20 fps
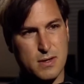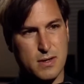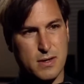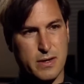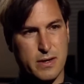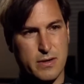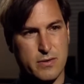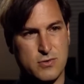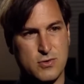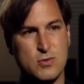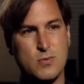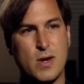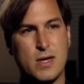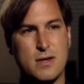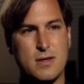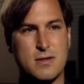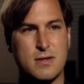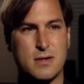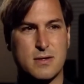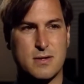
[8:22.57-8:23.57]
uh,
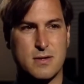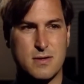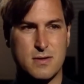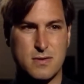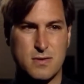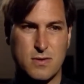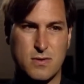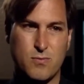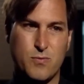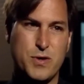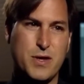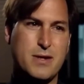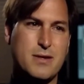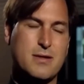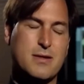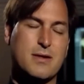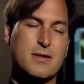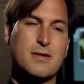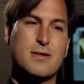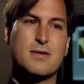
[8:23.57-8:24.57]
286s to
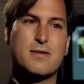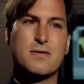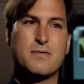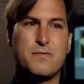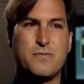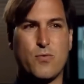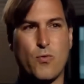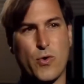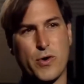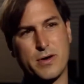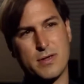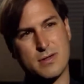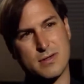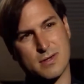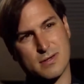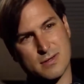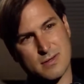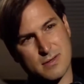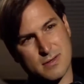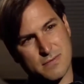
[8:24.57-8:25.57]
386s to
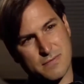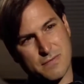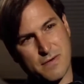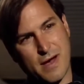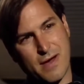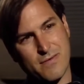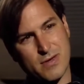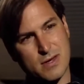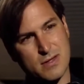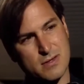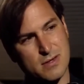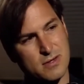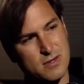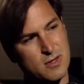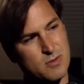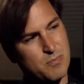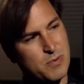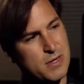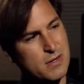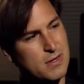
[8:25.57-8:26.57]
486s to
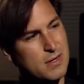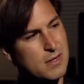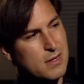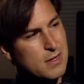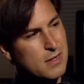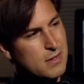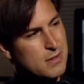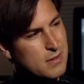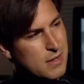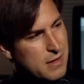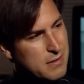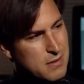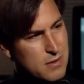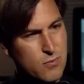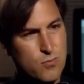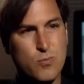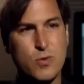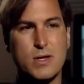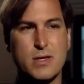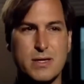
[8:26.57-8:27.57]
586s, but
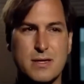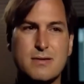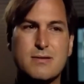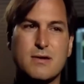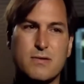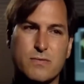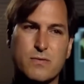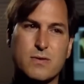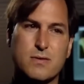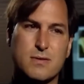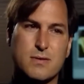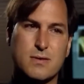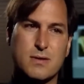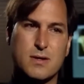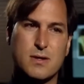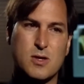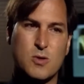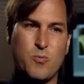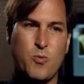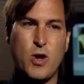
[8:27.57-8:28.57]
nothing really different.
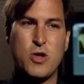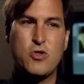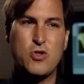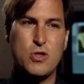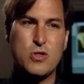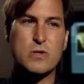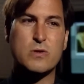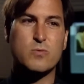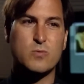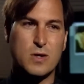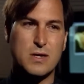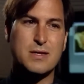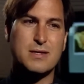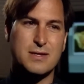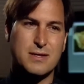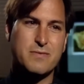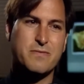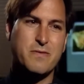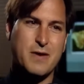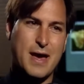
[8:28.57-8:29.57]
Spreadsheets will run a
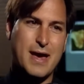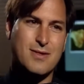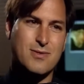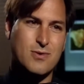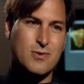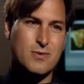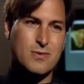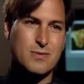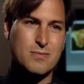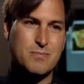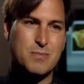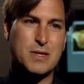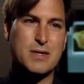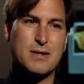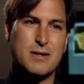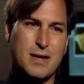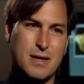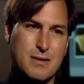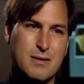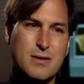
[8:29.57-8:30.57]
little faster, but
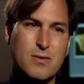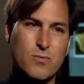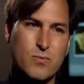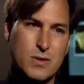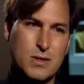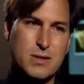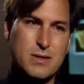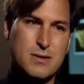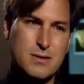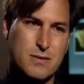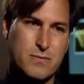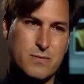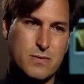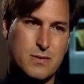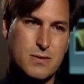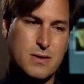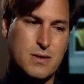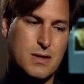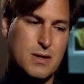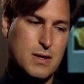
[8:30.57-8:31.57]
nothing really
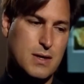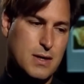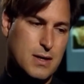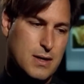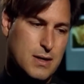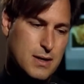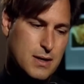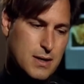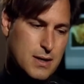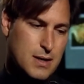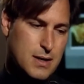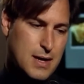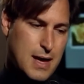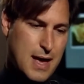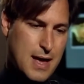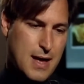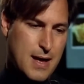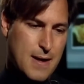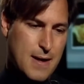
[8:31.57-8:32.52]
different. Uh,